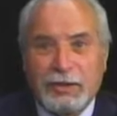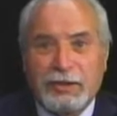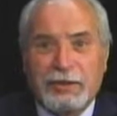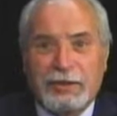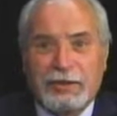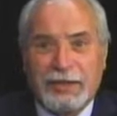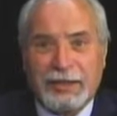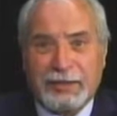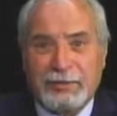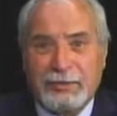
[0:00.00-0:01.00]
Good
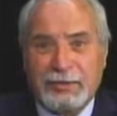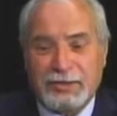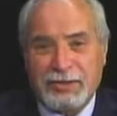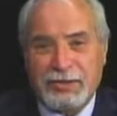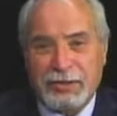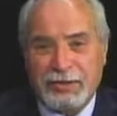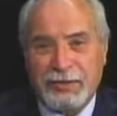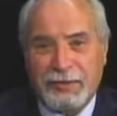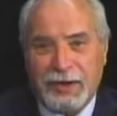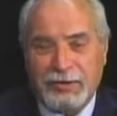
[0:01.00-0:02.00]
day. This is Terry
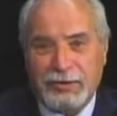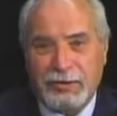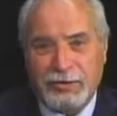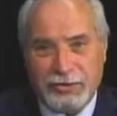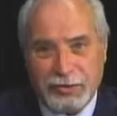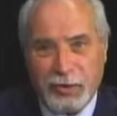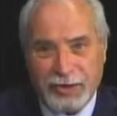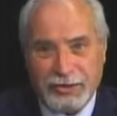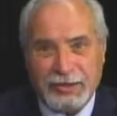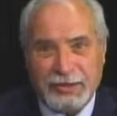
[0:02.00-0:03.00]
Difazio, and you're
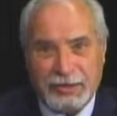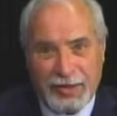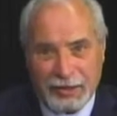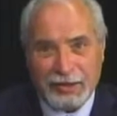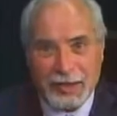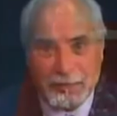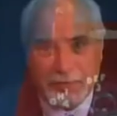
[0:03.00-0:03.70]
watching Dial It Up.